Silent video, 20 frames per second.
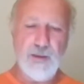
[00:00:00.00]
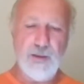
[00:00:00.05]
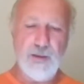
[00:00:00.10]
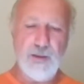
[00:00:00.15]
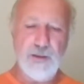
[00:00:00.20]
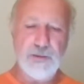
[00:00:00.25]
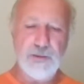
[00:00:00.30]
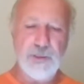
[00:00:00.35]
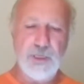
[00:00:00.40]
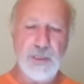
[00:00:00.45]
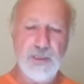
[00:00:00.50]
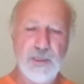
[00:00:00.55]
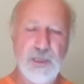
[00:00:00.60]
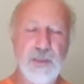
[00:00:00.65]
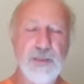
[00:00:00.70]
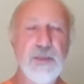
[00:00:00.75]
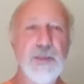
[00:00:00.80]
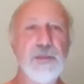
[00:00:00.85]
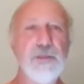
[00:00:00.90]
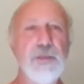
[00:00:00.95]
You know,
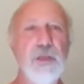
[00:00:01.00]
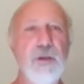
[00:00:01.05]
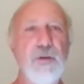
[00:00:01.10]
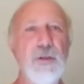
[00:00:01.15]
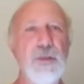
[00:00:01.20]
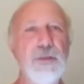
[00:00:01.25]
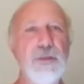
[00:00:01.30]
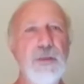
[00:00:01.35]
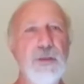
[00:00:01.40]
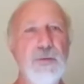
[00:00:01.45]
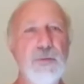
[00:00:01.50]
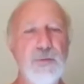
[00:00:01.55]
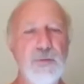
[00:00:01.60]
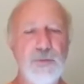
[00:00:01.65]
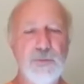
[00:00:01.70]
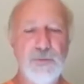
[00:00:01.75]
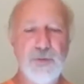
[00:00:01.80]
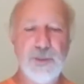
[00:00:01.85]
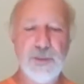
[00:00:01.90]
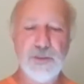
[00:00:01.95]
Chaitanya Charita,
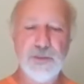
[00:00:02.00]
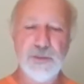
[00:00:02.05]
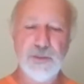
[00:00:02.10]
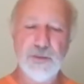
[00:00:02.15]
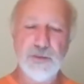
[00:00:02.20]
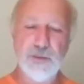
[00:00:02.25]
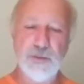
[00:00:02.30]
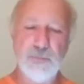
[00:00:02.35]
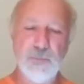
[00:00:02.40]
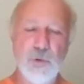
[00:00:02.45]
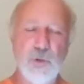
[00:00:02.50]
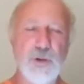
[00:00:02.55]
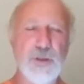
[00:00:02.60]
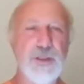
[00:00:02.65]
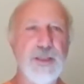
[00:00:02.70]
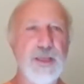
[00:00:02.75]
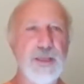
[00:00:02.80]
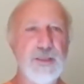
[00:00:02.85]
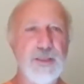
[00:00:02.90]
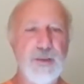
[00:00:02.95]
we'll read some more
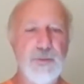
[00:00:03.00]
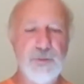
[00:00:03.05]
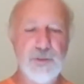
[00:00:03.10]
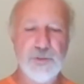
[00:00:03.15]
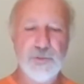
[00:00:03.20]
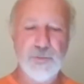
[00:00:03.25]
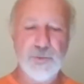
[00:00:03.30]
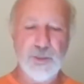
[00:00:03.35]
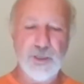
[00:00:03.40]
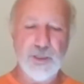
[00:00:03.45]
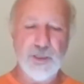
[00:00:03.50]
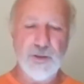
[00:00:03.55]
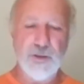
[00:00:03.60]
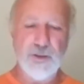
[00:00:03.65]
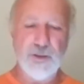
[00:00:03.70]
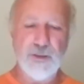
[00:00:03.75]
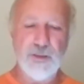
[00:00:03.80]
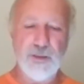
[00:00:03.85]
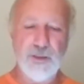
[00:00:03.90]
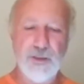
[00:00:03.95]
of that. That was really
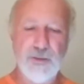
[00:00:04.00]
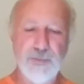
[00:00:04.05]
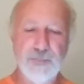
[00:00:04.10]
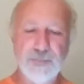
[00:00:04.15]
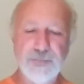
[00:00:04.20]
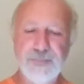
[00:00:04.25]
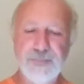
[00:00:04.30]
good.